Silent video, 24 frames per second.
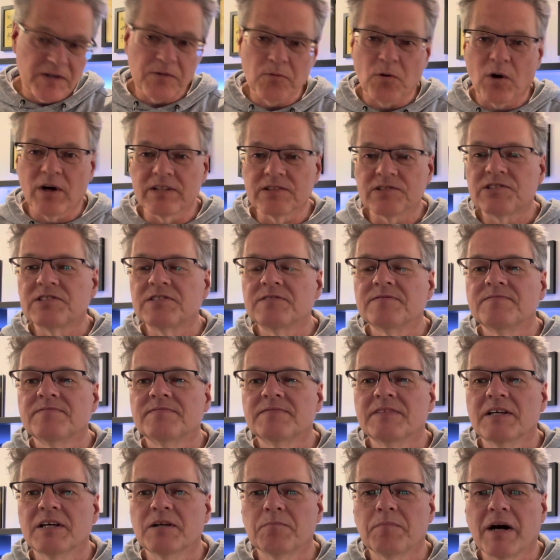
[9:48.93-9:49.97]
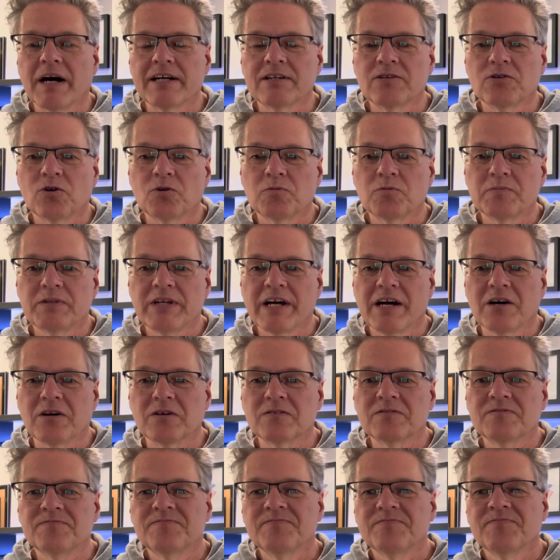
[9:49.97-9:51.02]
once in my
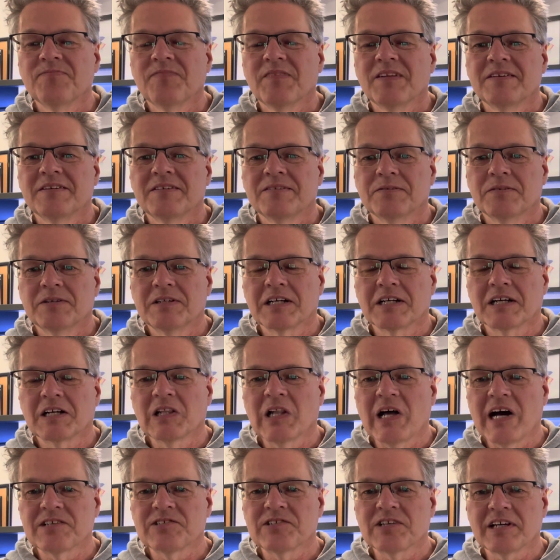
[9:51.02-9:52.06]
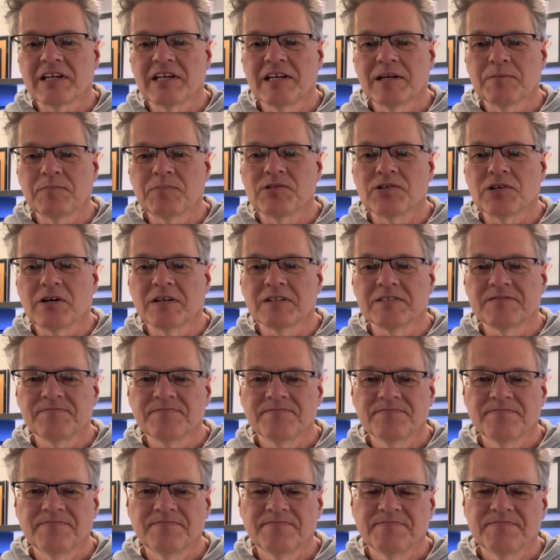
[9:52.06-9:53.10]
hometown. What a classic hip song.
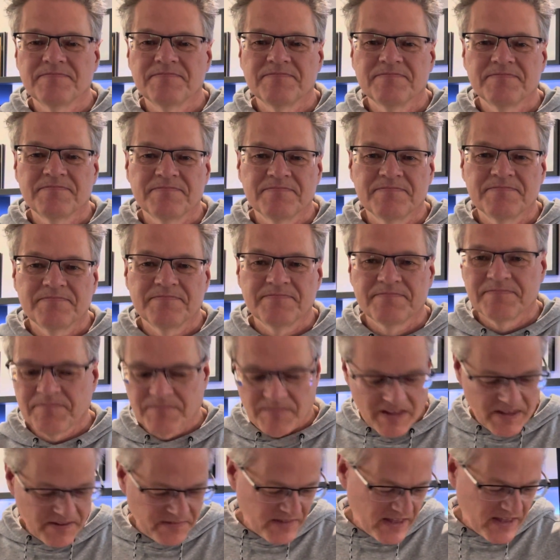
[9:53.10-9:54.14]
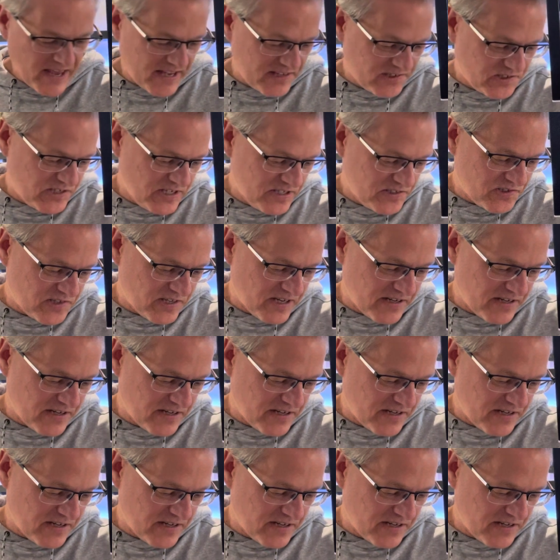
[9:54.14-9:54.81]
And that sits at